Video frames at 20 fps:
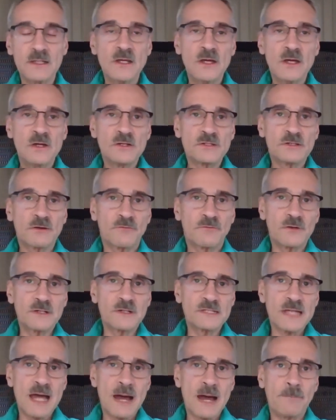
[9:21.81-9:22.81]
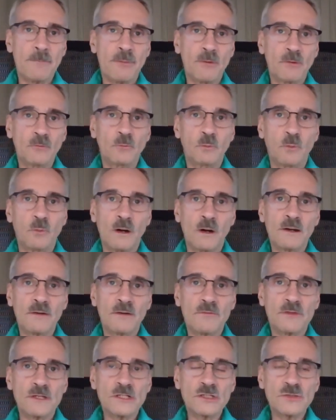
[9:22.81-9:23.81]
So for example, one of the
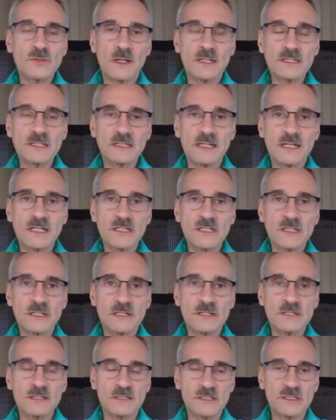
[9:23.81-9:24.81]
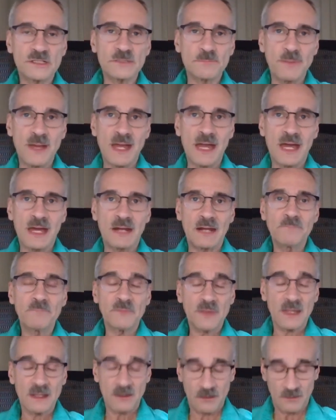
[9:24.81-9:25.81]
translations in Japan,
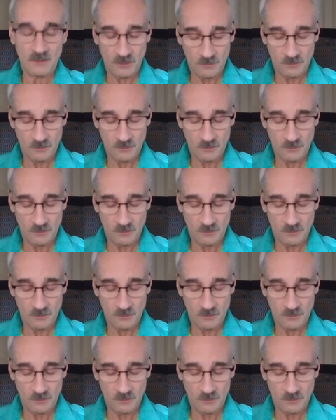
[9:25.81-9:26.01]
uh,